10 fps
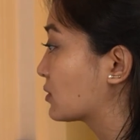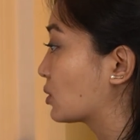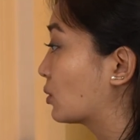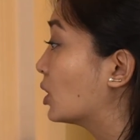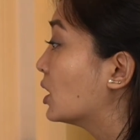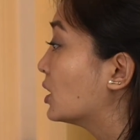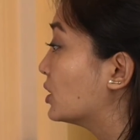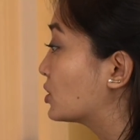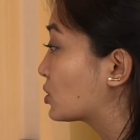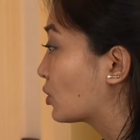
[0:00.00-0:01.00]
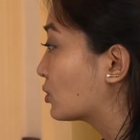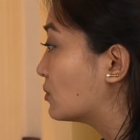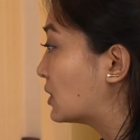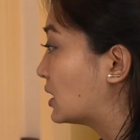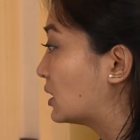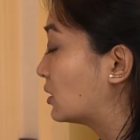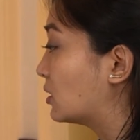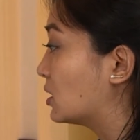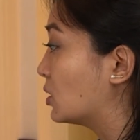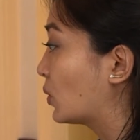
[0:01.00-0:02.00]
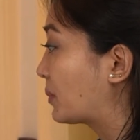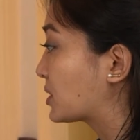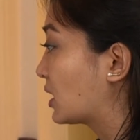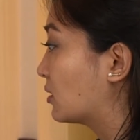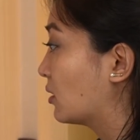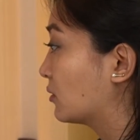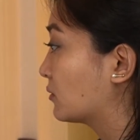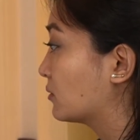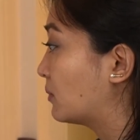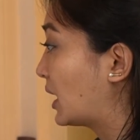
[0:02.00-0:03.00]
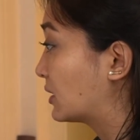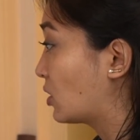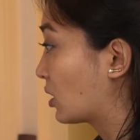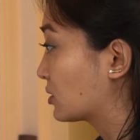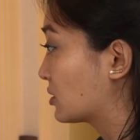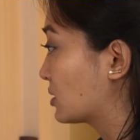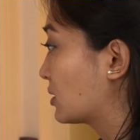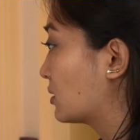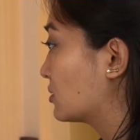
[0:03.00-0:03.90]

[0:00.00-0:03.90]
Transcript: So it showed me the website of my doctor's